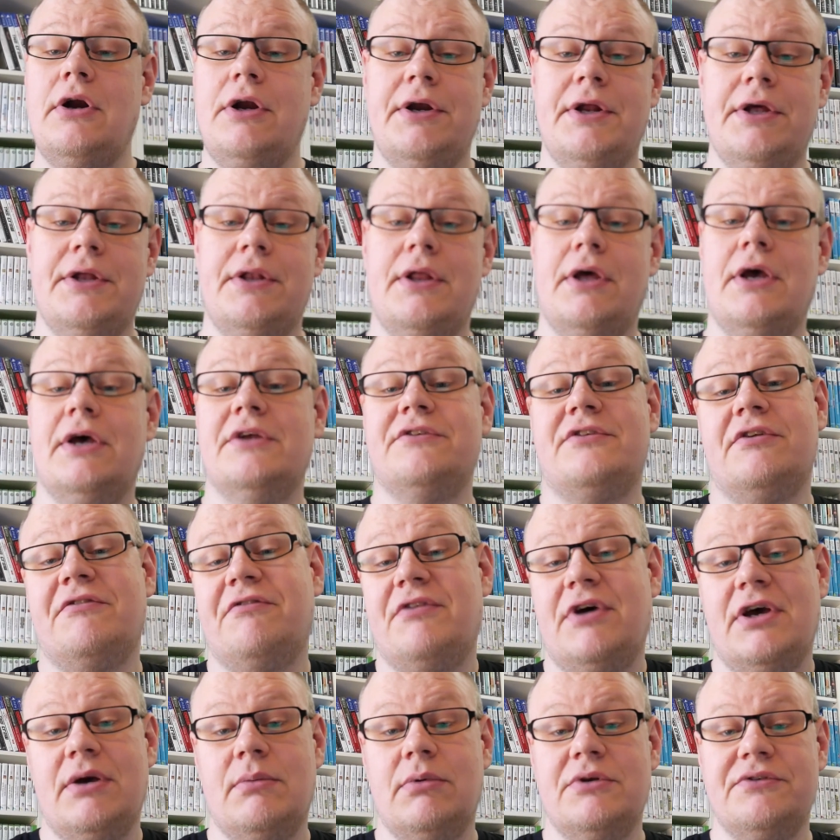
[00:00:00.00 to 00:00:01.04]
it as a
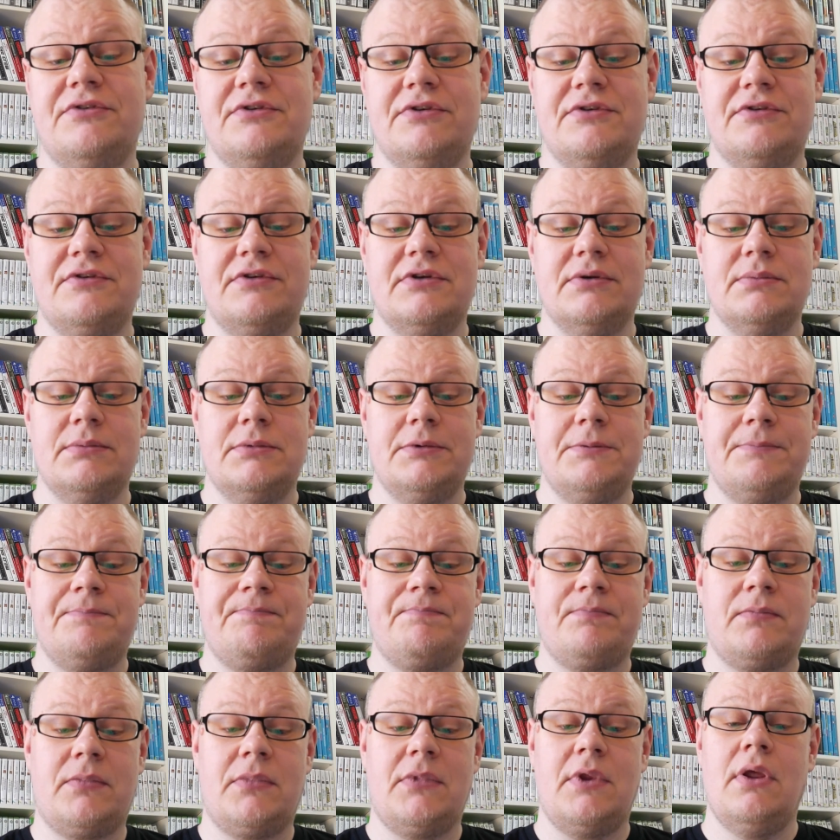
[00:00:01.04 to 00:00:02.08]
viable system.
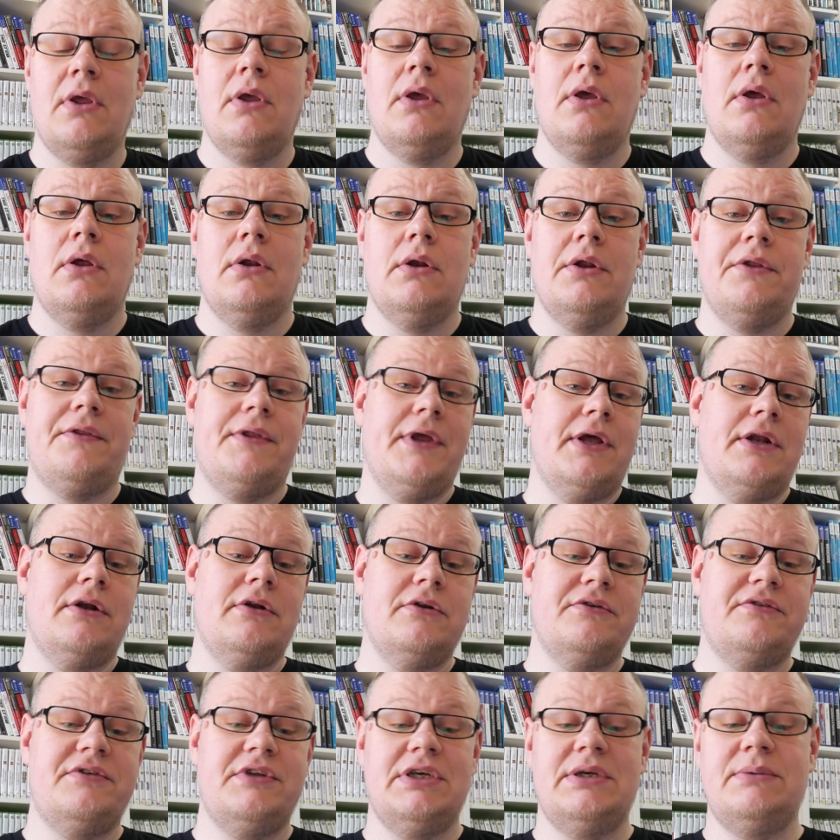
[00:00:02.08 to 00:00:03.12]
Nintendo
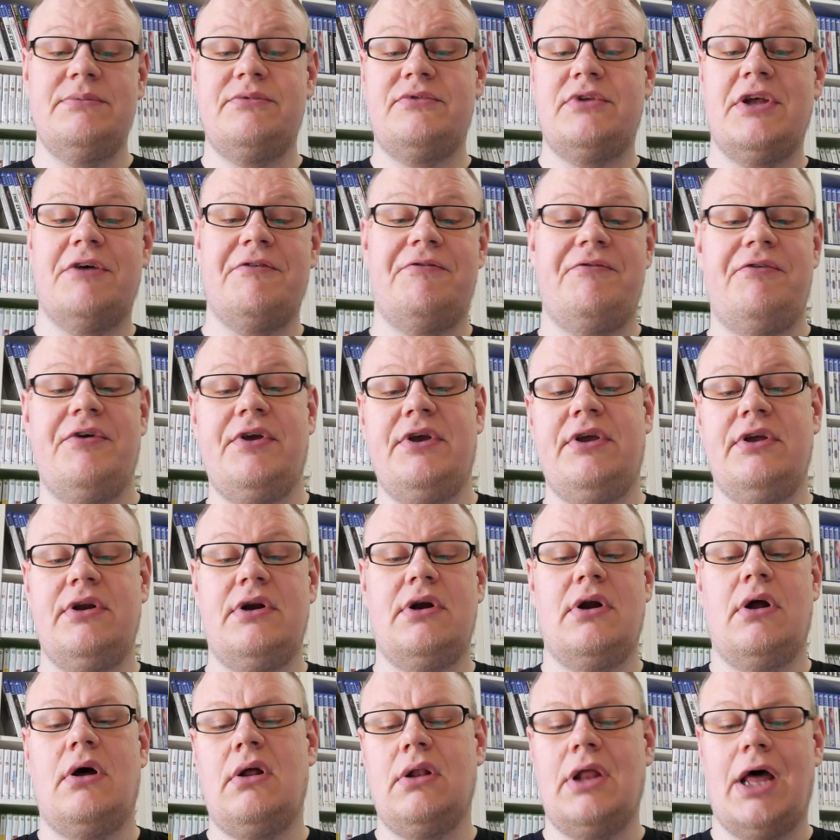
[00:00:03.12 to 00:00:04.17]
seems to have figured
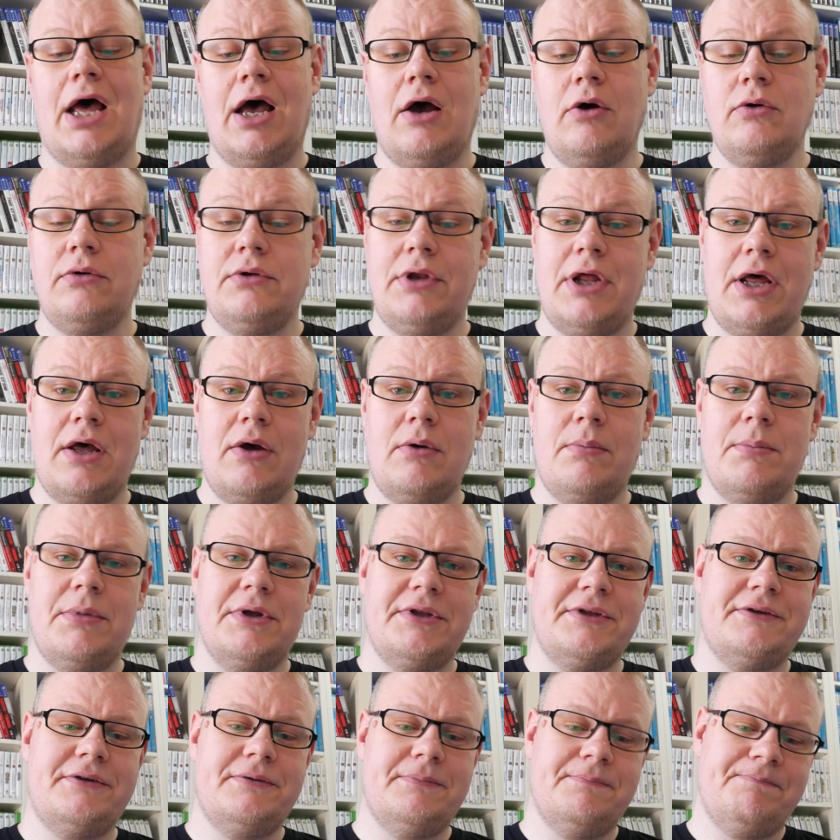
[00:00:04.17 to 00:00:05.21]
it all out now,
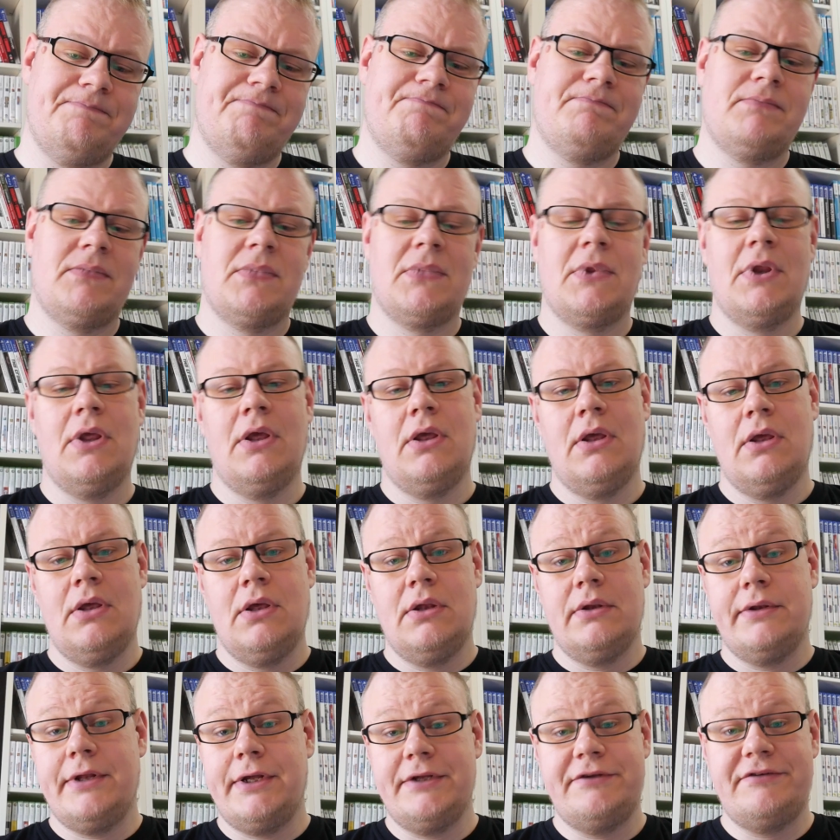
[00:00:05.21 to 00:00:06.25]
but
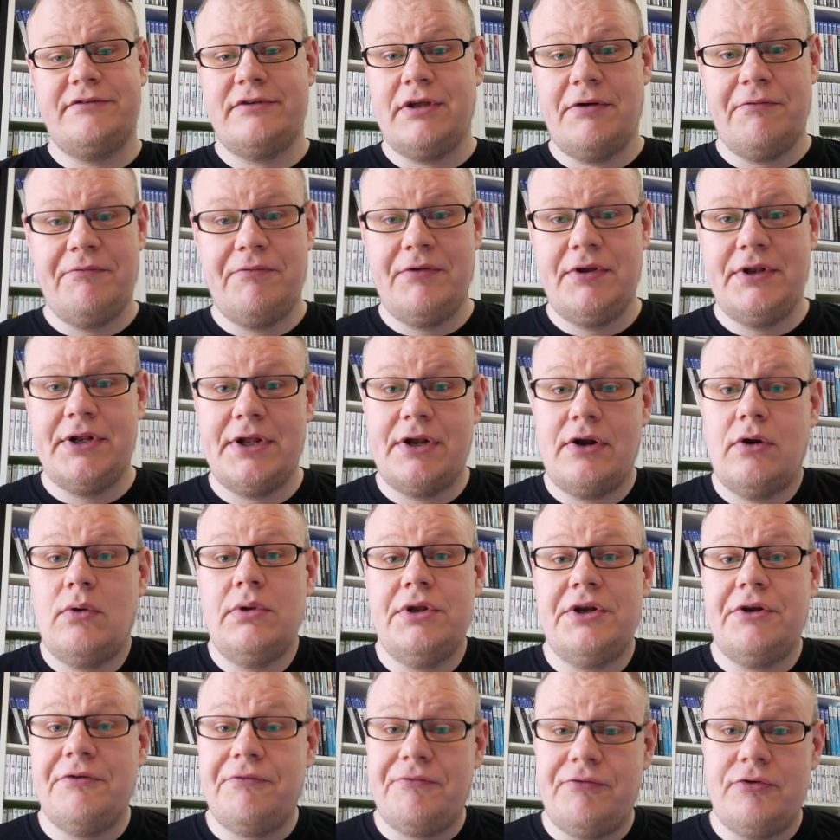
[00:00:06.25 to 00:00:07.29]
that's something that
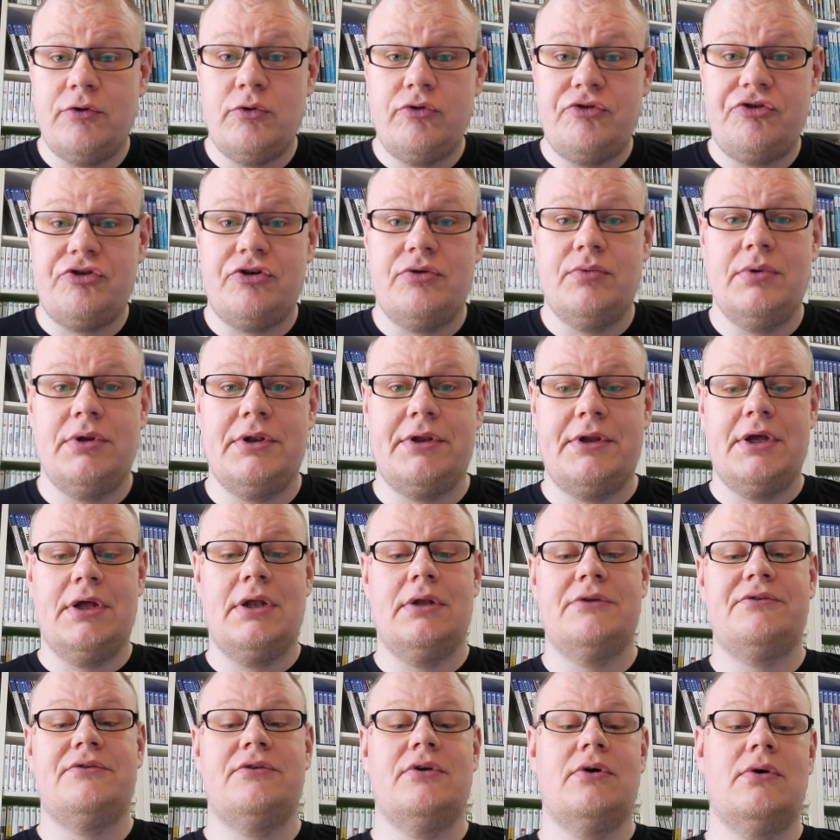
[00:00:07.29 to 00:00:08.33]
only the future will
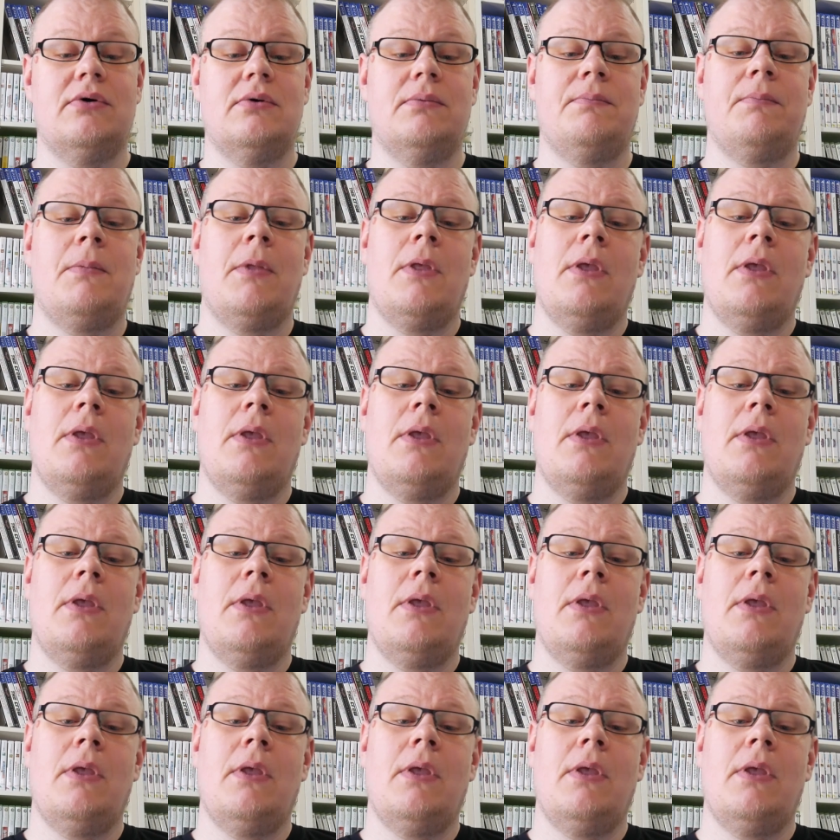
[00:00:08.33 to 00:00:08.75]
tell. So